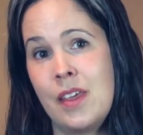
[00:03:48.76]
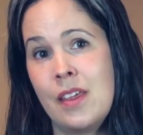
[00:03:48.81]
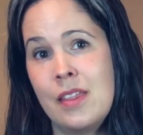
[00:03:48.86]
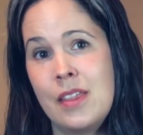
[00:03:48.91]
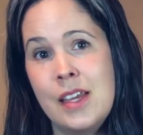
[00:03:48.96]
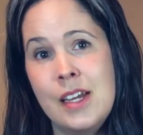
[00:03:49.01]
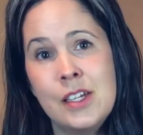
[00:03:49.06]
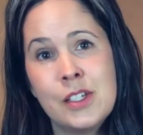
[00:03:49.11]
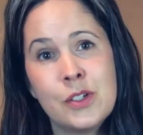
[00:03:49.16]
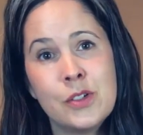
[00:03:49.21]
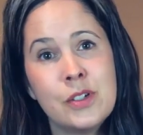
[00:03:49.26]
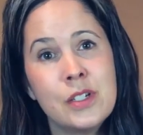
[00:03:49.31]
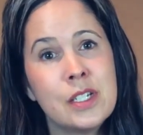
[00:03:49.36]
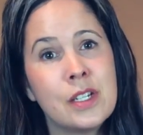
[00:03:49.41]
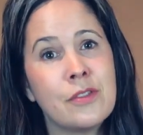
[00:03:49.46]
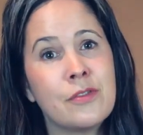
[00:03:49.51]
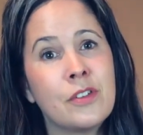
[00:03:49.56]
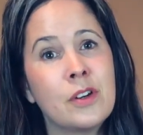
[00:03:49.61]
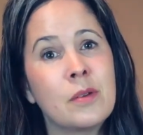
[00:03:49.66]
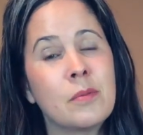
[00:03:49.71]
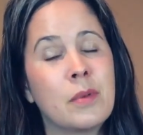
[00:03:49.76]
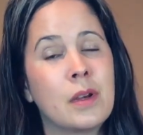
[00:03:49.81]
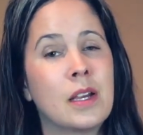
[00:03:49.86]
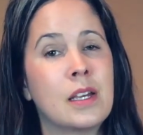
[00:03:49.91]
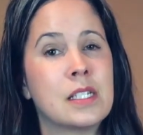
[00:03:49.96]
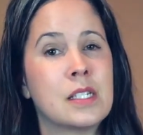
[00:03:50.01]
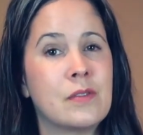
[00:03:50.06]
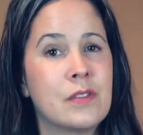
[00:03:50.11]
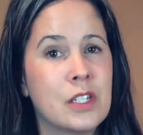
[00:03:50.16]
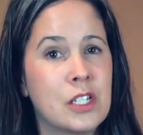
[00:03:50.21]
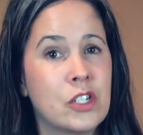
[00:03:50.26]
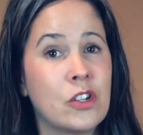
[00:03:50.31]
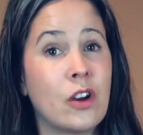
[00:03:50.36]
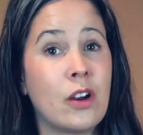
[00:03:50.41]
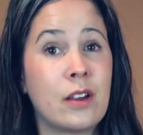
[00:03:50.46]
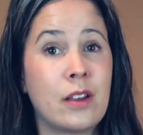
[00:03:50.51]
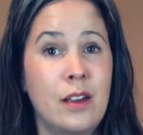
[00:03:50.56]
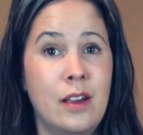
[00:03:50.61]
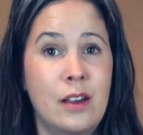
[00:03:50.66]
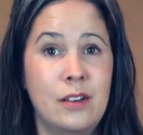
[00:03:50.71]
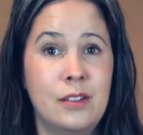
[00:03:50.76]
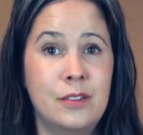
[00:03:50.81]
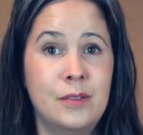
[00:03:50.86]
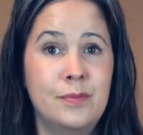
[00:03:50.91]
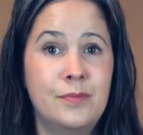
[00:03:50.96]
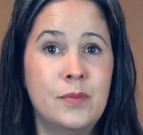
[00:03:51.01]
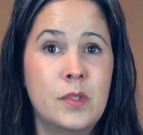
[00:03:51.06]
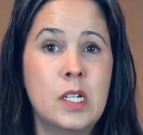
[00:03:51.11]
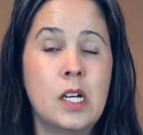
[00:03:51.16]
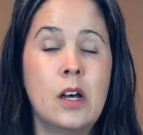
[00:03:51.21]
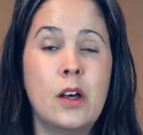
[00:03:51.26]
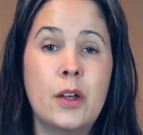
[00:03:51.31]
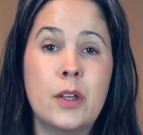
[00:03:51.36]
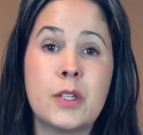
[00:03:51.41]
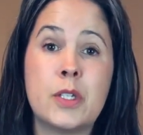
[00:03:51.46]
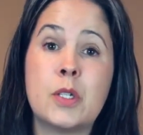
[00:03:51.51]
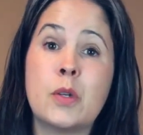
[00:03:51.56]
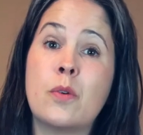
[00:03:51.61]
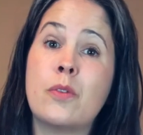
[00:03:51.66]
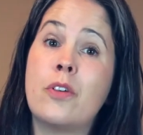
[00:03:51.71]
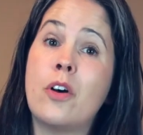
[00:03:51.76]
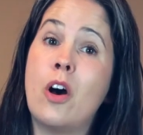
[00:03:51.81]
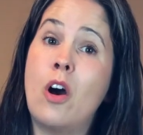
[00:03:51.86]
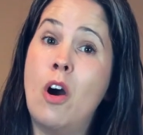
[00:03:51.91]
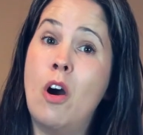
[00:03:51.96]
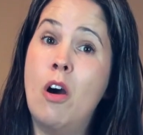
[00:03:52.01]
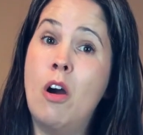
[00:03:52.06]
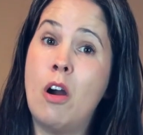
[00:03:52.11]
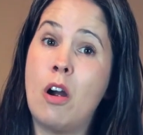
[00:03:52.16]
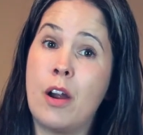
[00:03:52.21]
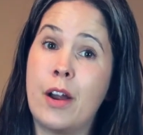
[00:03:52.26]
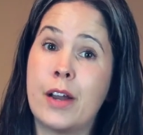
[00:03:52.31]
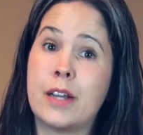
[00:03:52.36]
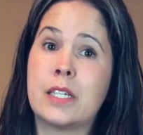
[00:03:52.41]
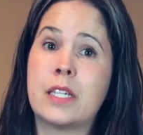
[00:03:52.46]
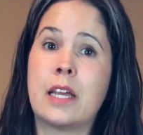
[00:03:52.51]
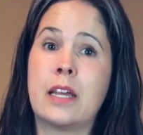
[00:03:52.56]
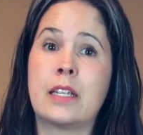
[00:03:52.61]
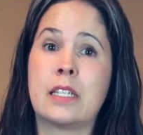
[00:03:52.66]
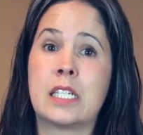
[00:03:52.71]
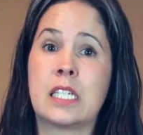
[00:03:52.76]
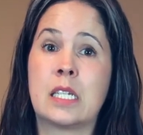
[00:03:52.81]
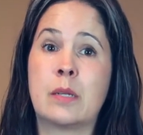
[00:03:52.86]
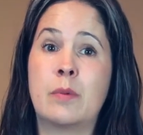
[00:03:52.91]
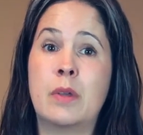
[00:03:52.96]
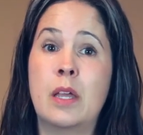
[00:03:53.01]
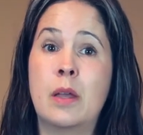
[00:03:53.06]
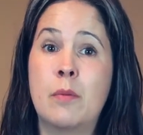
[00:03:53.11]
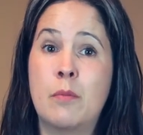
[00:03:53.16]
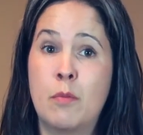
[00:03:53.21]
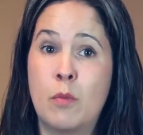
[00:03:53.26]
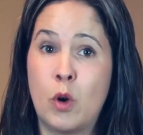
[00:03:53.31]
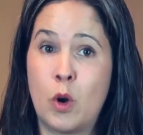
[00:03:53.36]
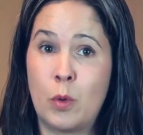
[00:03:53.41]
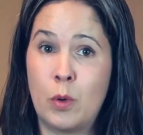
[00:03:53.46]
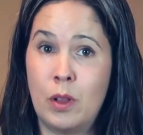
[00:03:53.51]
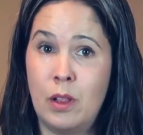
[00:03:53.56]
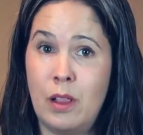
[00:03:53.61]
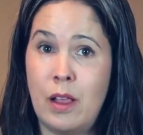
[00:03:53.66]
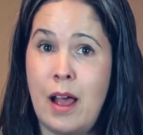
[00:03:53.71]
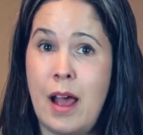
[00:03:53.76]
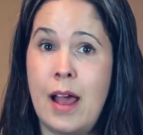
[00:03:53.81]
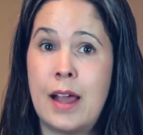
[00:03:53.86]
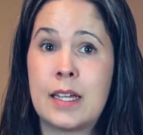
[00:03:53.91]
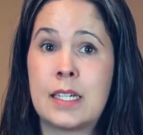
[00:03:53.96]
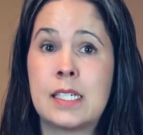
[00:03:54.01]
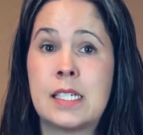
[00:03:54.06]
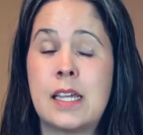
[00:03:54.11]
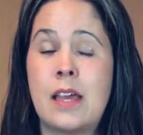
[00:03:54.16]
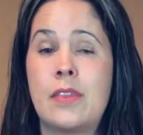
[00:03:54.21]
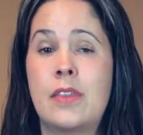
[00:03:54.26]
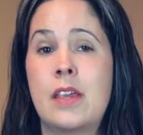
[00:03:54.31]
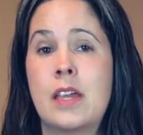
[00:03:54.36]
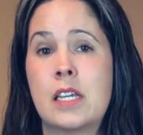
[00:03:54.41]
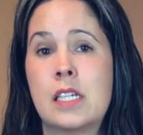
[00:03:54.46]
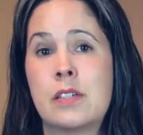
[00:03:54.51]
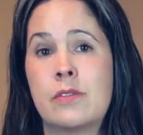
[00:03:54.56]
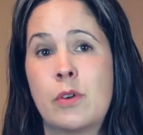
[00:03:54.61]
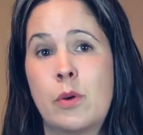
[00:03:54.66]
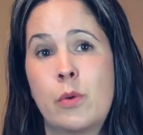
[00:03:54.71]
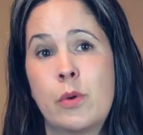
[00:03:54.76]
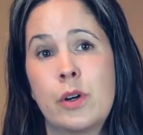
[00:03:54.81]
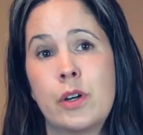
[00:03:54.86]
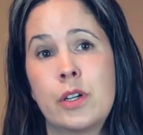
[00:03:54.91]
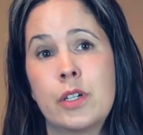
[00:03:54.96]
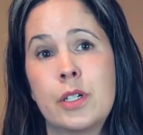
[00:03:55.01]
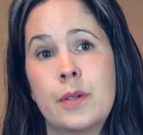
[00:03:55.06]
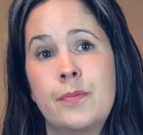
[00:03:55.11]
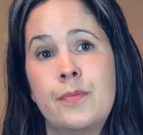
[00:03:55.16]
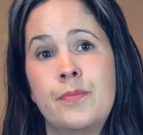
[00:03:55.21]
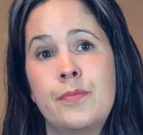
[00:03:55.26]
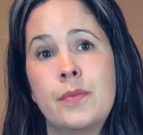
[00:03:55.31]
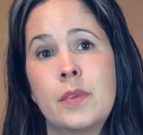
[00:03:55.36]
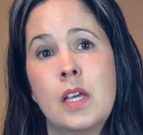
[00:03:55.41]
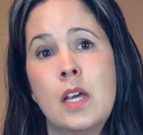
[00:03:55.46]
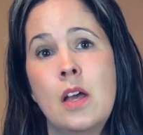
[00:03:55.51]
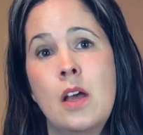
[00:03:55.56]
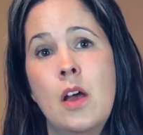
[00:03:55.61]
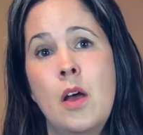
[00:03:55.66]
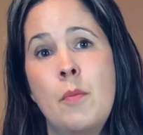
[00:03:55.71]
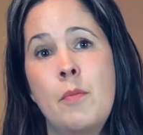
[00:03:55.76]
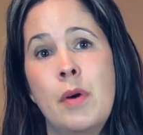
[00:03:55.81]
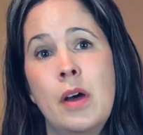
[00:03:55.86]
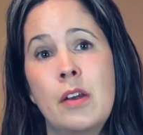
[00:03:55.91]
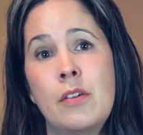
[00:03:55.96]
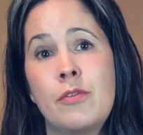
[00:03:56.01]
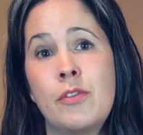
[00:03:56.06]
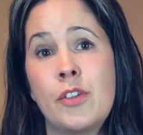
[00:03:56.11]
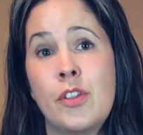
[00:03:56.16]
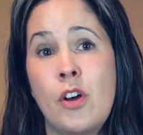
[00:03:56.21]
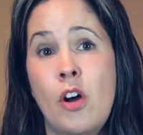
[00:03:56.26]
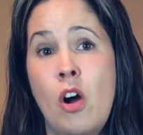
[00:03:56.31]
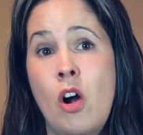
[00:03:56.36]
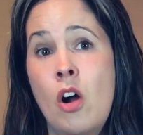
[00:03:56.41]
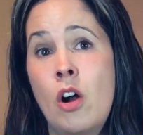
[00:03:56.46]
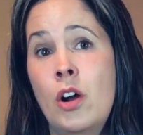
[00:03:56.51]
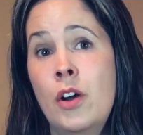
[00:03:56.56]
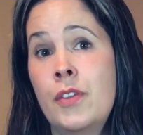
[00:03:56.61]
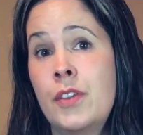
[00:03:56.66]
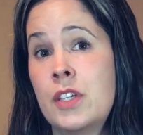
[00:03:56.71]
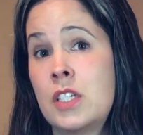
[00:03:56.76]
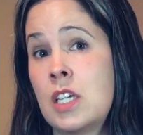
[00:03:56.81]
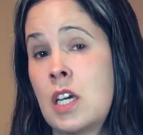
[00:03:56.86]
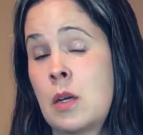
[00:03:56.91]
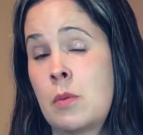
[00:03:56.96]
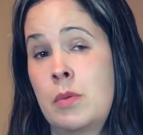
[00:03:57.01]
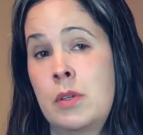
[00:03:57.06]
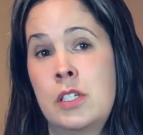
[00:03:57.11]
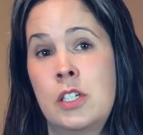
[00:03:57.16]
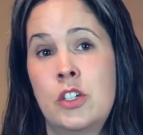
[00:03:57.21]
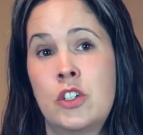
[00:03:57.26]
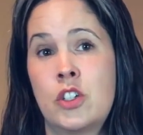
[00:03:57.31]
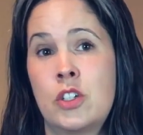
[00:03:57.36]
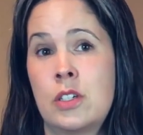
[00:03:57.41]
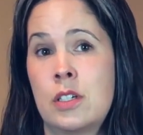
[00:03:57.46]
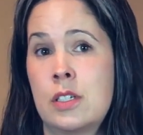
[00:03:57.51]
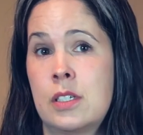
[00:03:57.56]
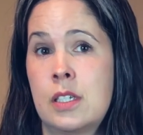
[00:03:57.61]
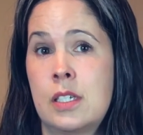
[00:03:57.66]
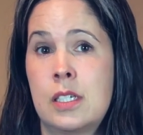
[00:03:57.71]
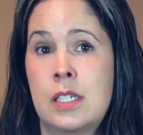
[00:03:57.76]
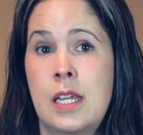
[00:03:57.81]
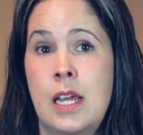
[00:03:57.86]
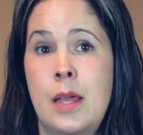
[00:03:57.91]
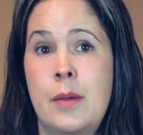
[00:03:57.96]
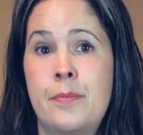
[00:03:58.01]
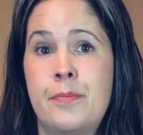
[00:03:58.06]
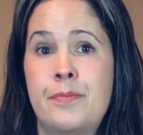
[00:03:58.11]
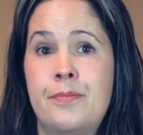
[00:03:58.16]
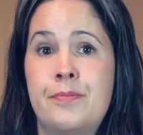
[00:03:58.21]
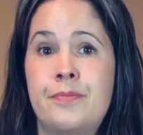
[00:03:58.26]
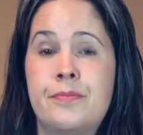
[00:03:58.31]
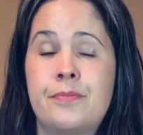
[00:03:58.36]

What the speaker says: These are different because of the dark L. Also, the R tends to be more relaxed at the end of a word. But for the R, the tongue position is the same.